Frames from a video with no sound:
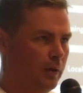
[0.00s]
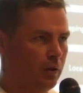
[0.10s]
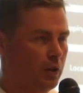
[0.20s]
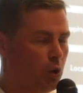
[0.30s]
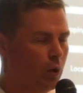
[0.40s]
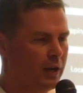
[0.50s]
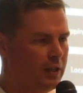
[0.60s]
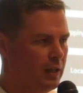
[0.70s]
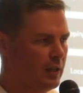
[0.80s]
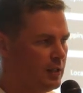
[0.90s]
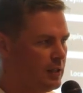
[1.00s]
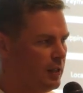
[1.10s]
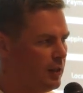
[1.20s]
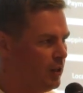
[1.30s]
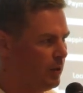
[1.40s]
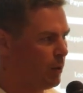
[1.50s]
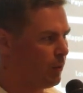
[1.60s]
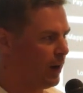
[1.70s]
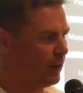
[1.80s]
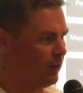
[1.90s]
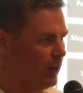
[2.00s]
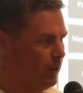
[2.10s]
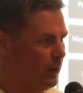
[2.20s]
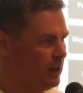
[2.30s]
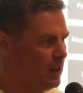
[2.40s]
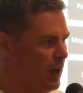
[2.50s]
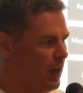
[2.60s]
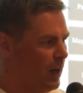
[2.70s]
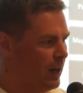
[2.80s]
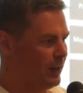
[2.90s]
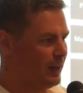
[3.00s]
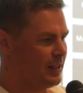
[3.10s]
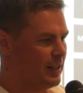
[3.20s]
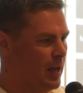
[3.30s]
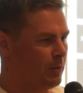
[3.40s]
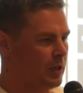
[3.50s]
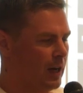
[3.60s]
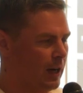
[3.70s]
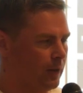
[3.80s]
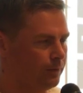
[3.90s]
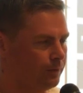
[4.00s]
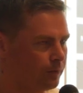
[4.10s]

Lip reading: new ideas in the mobile development, and at the same time,